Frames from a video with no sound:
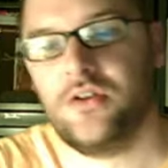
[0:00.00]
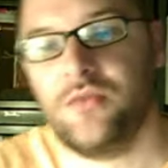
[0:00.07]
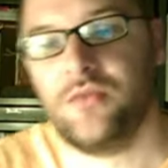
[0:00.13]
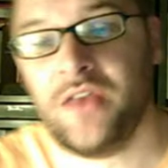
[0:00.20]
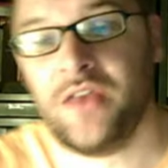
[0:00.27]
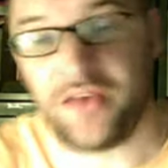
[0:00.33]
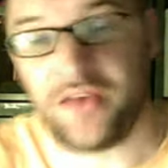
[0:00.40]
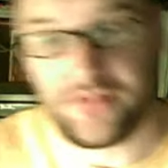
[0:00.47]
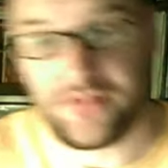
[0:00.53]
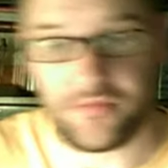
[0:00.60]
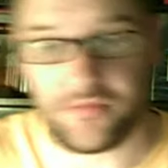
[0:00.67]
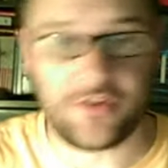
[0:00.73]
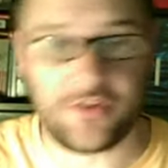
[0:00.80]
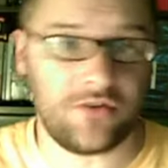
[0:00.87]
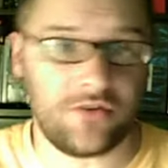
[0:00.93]
we have
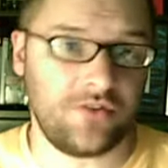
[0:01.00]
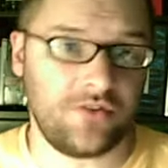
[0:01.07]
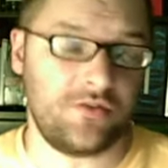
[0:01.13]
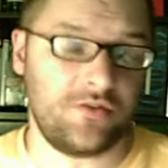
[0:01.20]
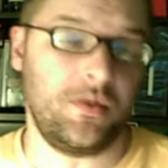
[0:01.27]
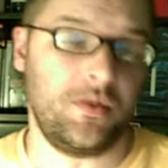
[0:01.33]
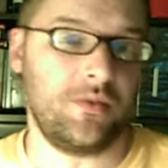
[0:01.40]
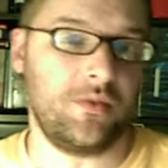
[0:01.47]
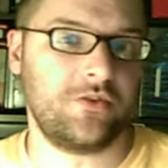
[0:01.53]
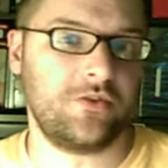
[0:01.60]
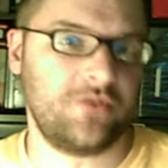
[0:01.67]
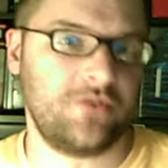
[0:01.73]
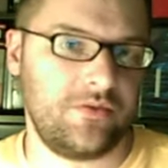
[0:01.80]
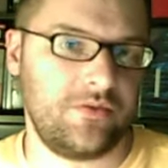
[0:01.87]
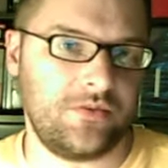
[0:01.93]
something known as the Public
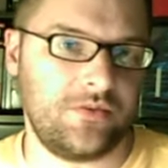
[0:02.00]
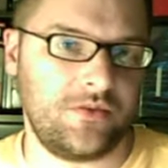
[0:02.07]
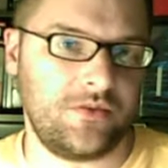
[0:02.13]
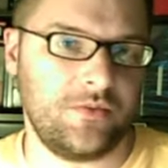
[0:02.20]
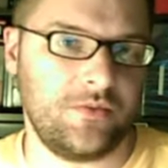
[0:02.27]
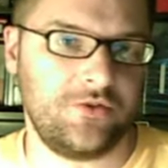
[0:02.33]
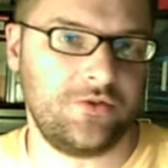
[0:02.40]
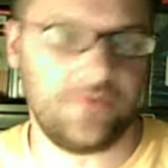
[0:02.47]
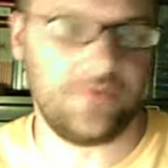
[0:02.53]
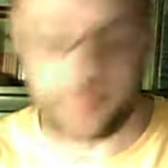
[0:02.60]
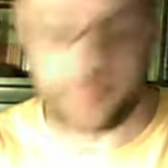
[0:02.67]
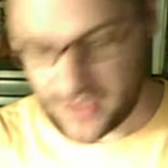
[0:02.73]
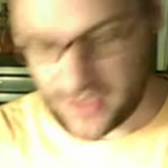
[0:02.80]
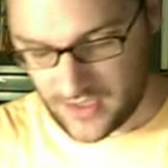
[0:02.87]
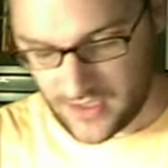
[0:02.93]
Service Commission.
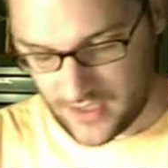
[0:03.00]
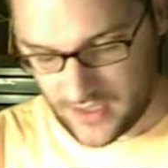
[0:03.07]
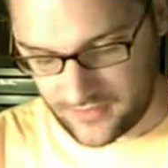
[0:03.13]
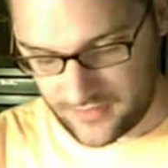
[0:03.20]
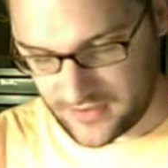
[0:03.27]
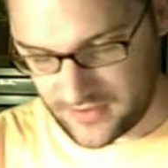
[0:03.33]
Every